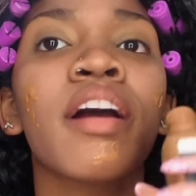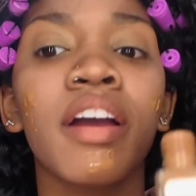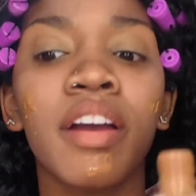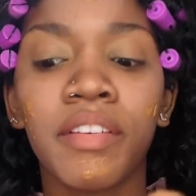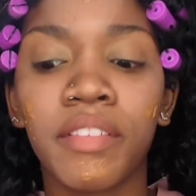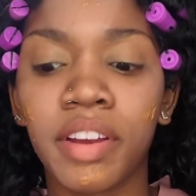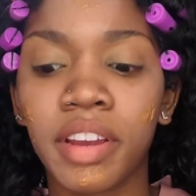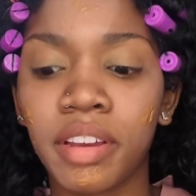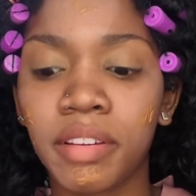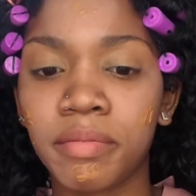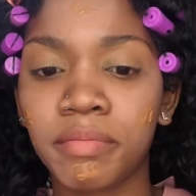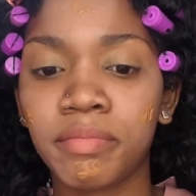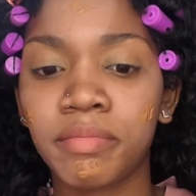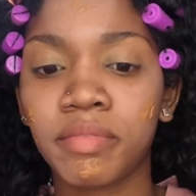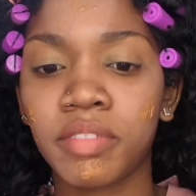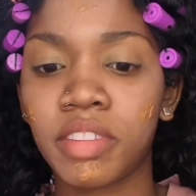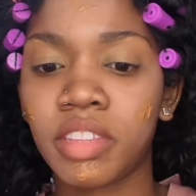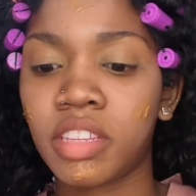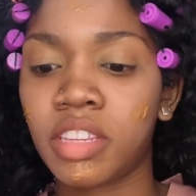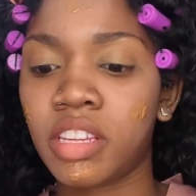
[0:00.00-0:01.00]
Alright.
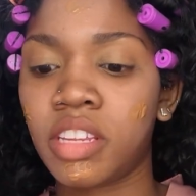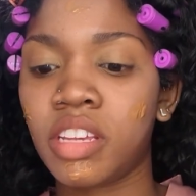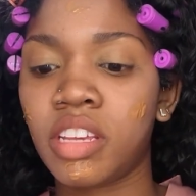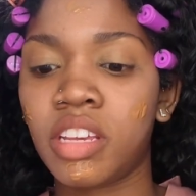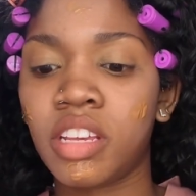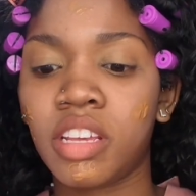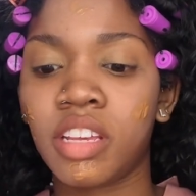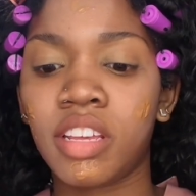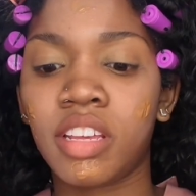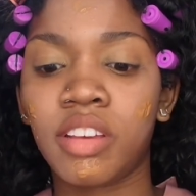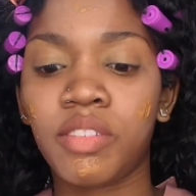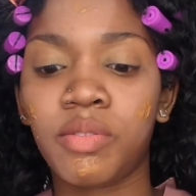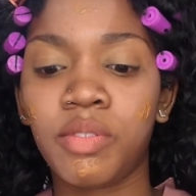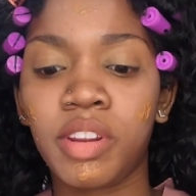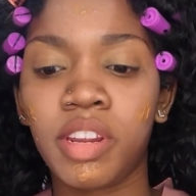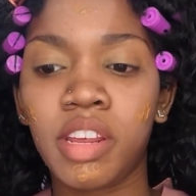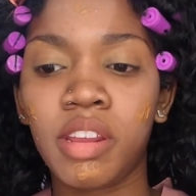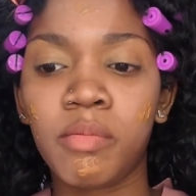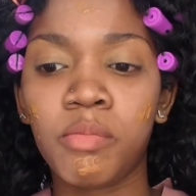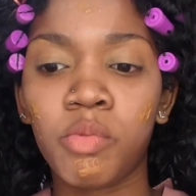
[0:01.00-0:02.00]
If we
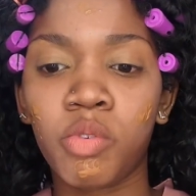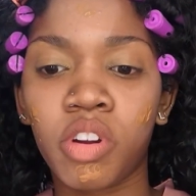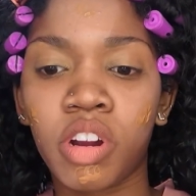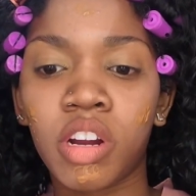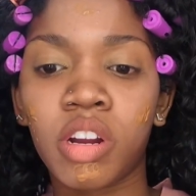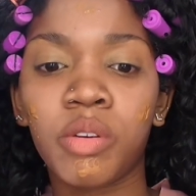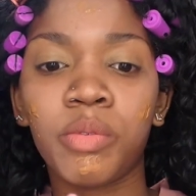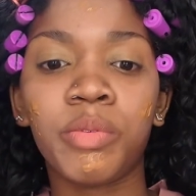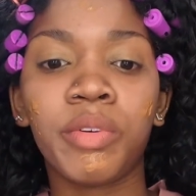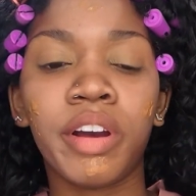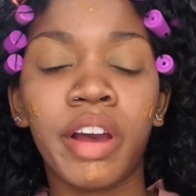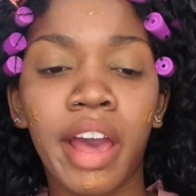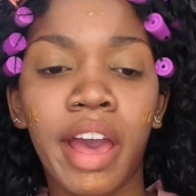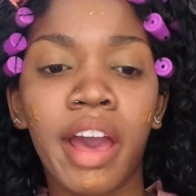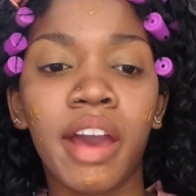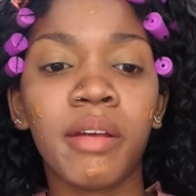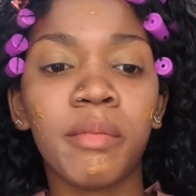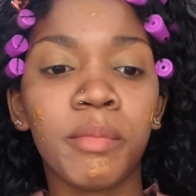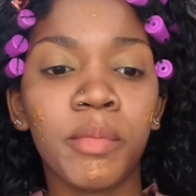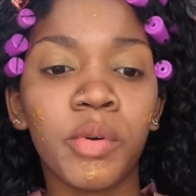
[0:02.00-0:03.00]
need more, we'll
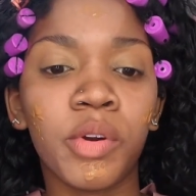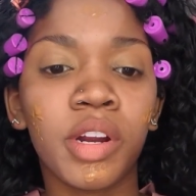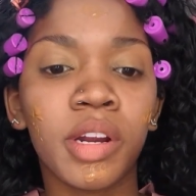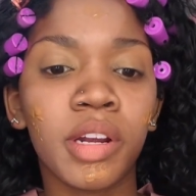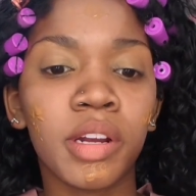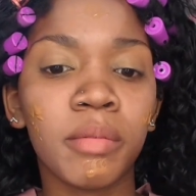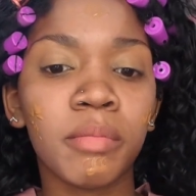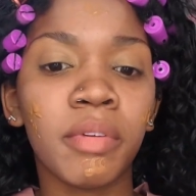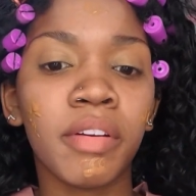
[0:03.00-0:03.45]
add more.